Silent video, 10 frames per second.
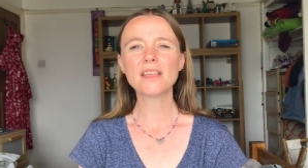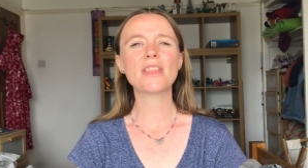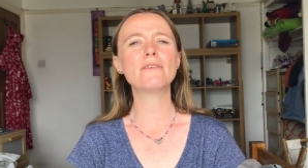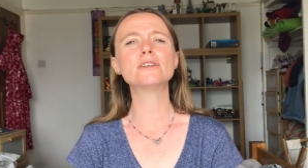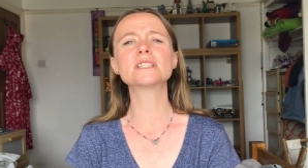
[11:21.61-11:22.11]

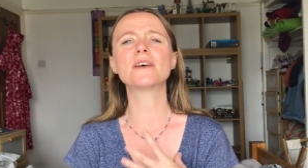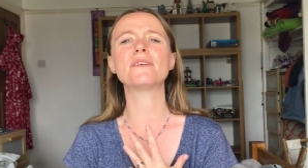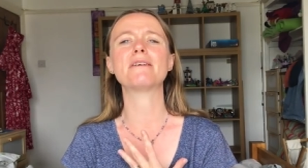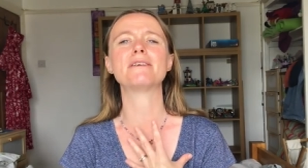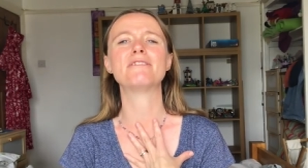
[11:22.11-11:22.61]
They're also
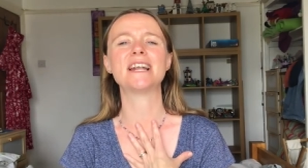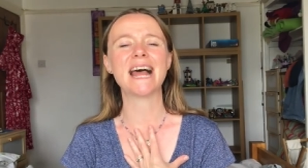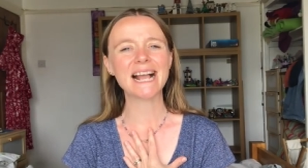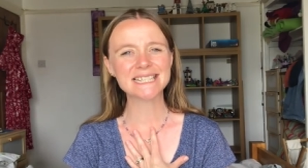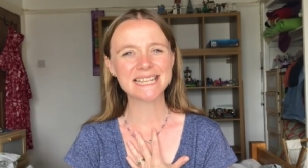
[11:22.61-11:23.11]
very
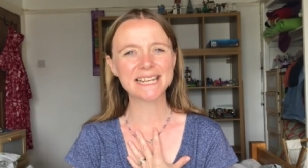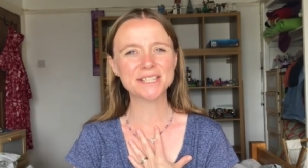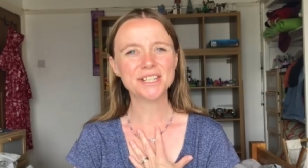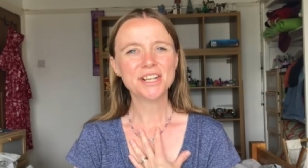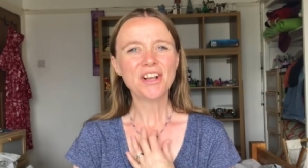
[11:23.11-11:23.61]
relaxing.
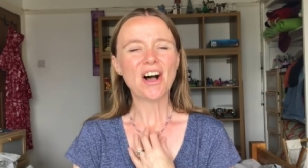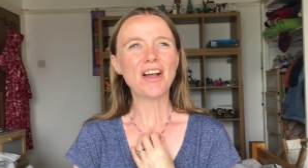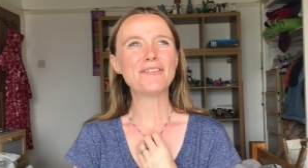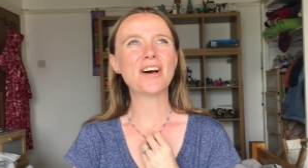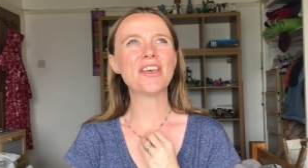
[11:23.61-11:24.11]

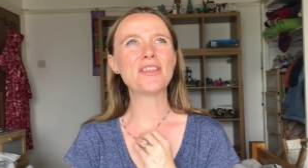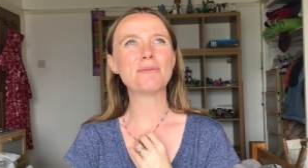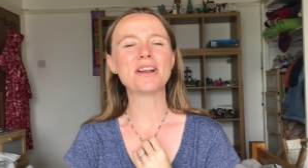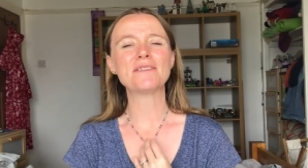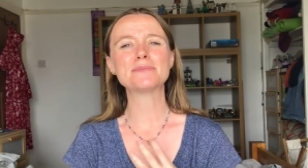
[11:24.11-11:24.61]
I find
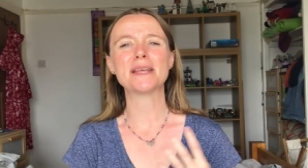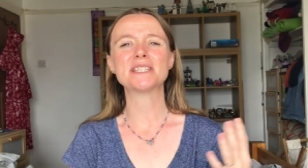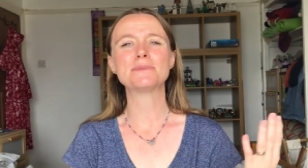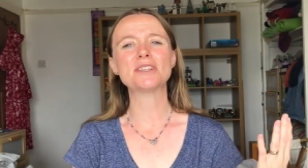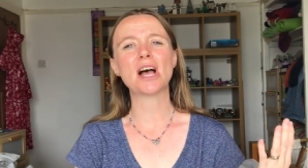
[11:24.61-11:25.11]
that when I've
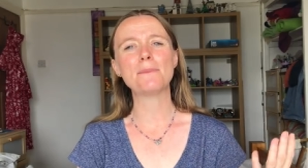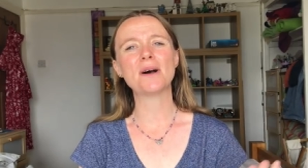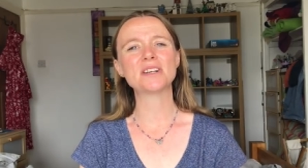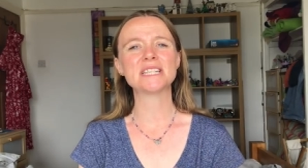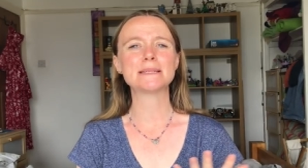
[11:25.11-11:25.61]
spent some time
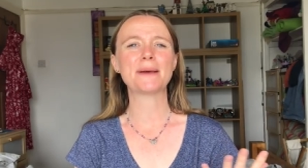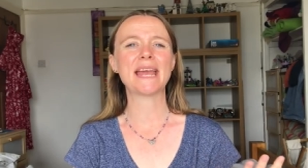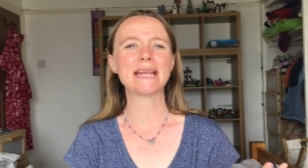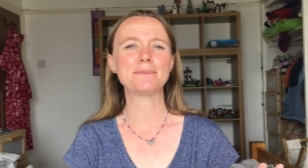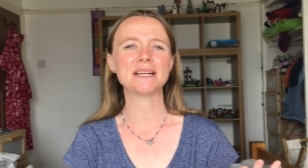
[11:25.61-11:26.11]

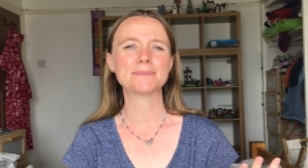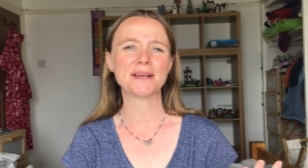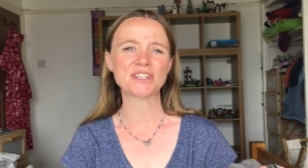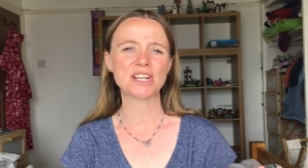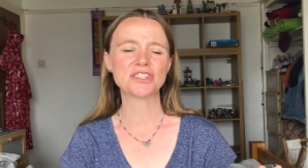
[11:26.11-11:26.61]
participating in my
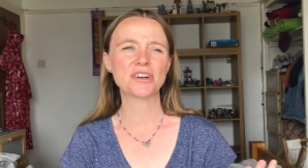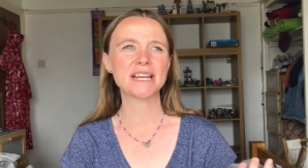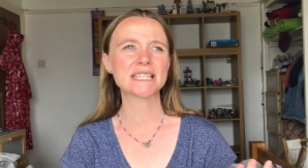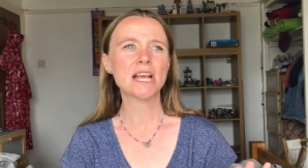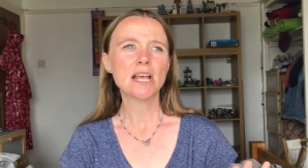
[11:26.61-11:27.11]
special
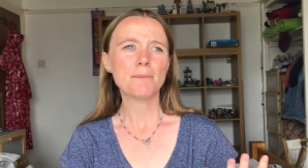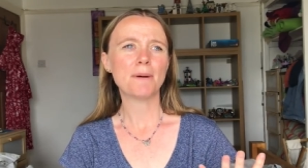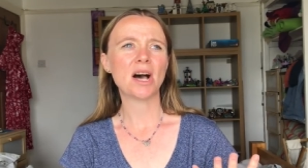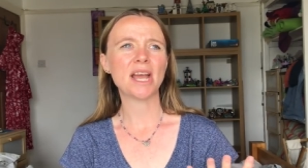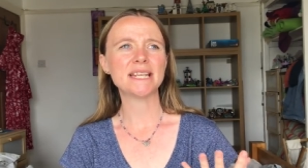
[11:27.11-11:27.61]
interest,
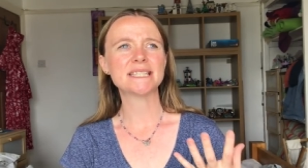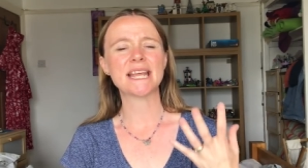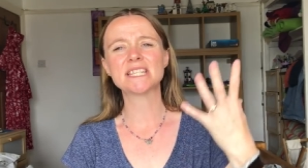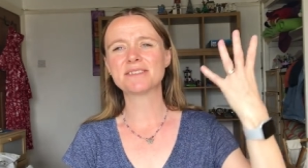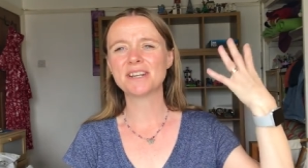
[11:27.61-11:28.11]
my
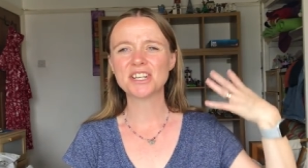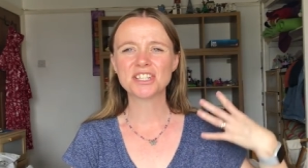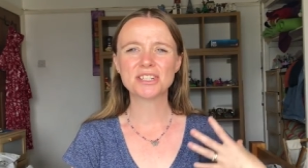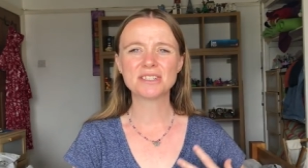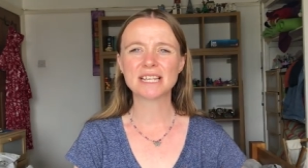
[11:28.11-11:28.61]
sensory
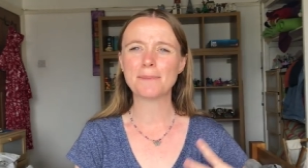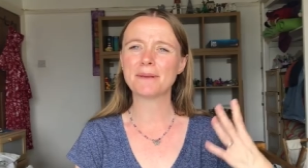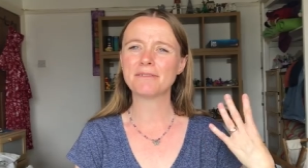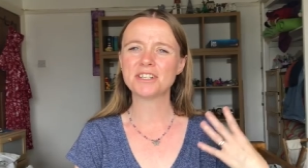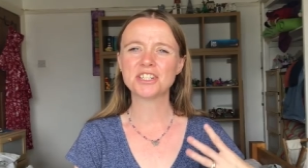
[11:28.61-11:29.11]
issues can
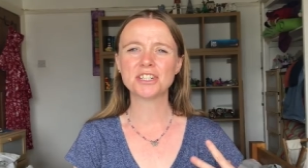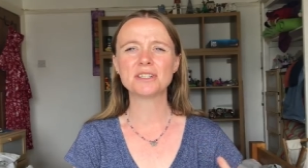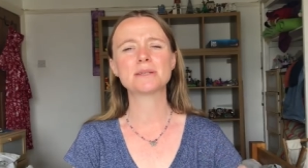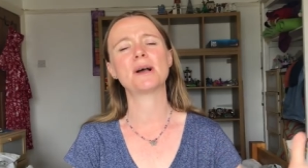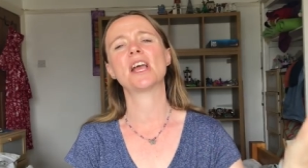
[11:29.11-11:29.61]
be
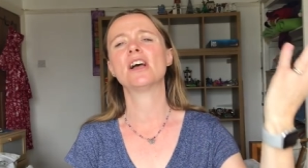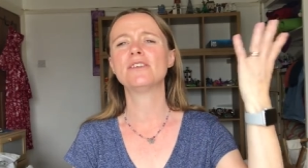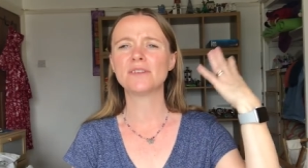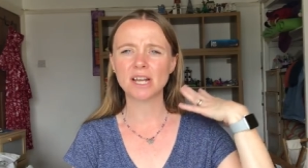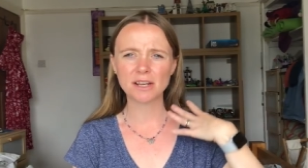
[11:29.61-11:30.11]
reduced, my
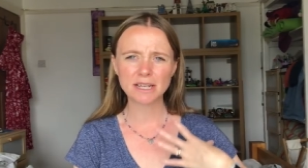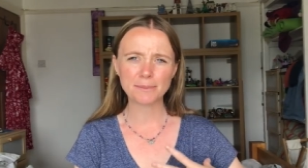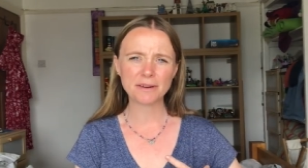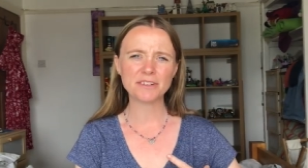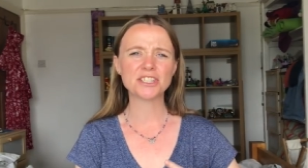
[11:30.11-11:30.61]
overload
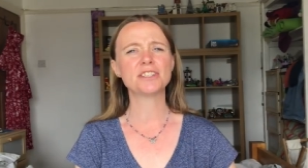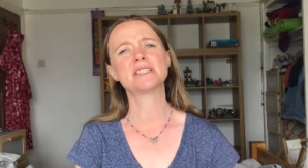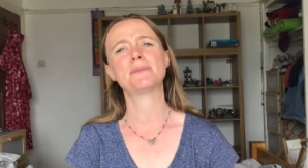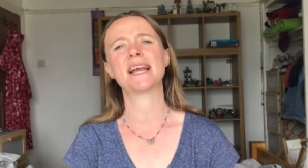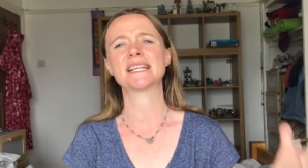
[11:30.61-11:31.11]
can be
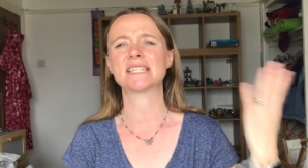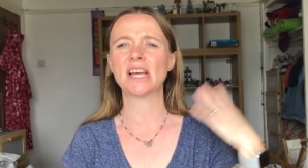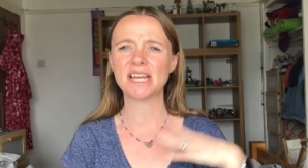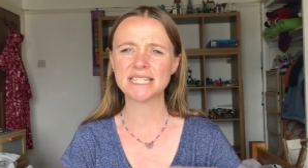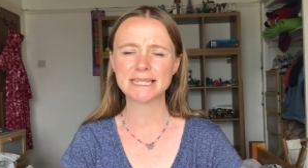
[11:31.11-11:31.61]
reduced, my
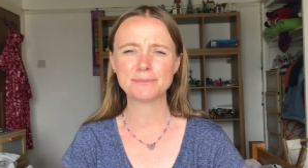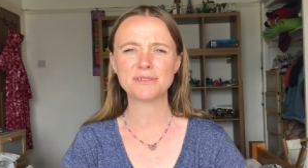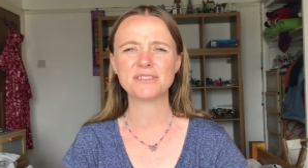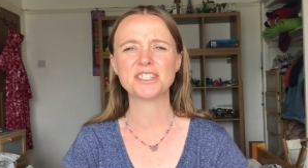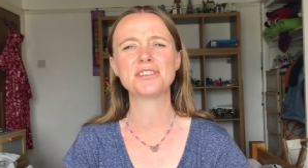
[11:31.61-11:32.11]
anxiety can
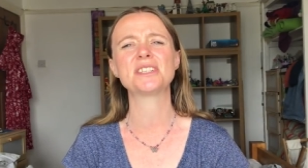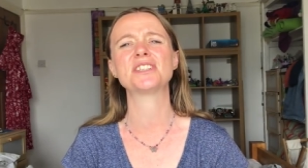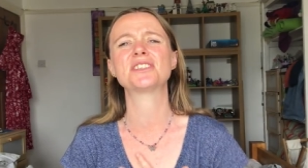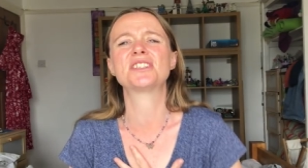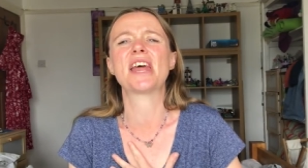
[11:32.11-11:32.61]
be reduced.
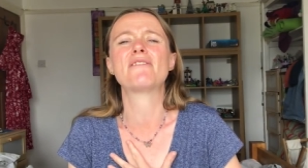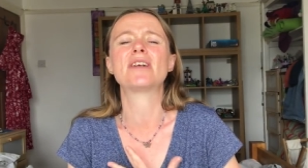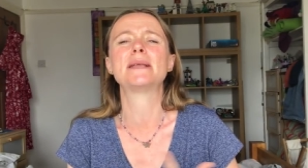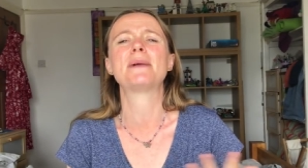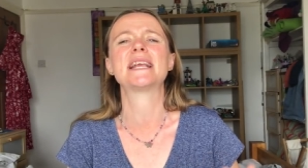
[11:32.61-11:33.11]
It just
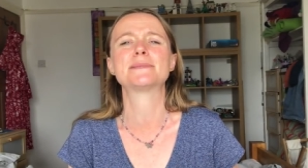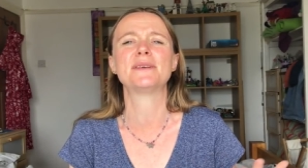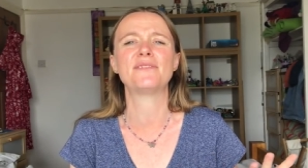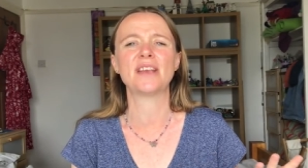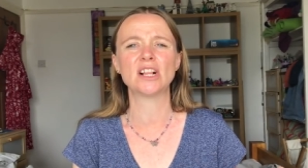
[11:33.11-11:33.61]
generally makes
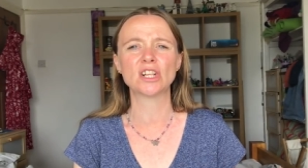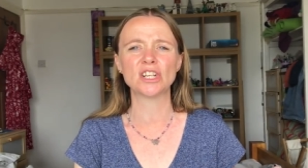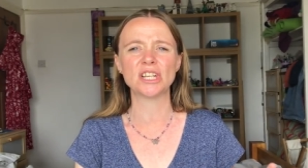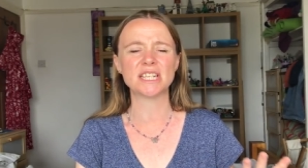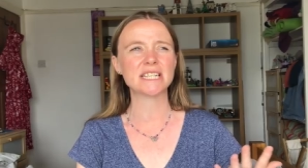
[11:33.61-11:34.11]
me feel
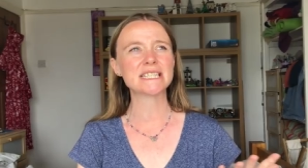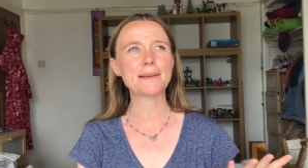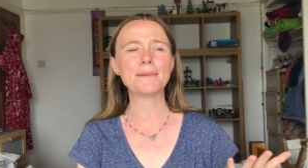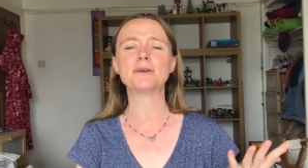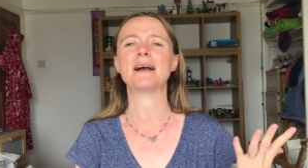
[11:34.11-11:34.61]
good in a
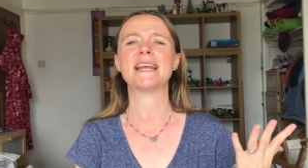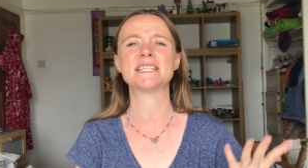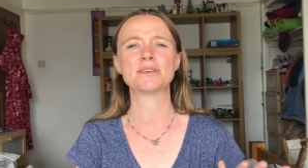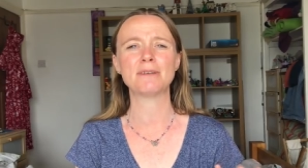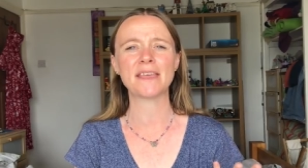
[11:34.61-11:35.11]
similar way
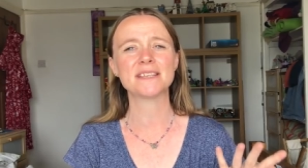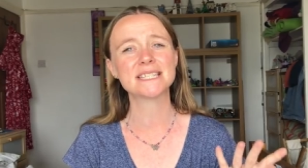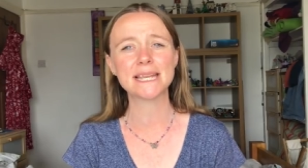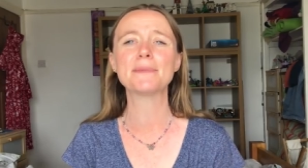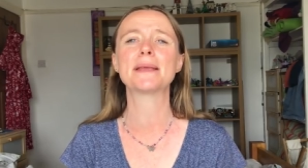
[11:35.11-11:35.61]
to the way that
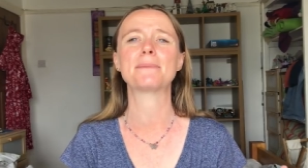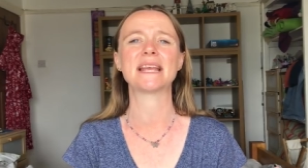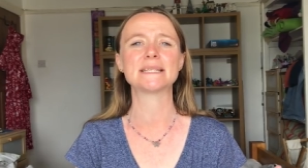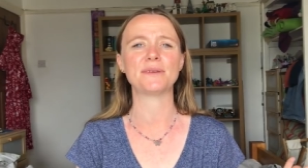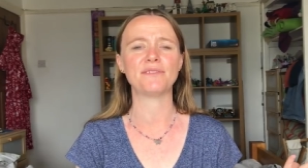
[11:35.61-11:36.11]
stimming
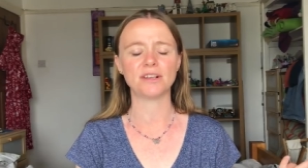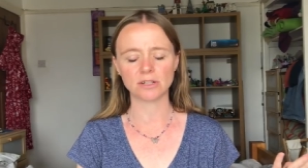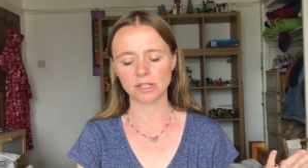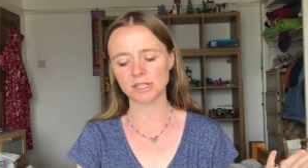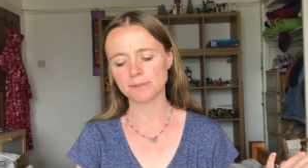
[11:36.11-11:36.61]
makes me feel
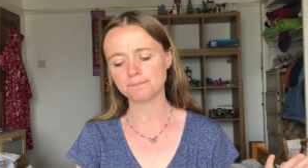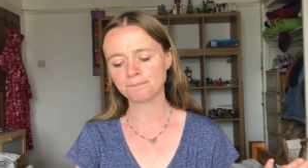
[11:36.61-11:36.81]
good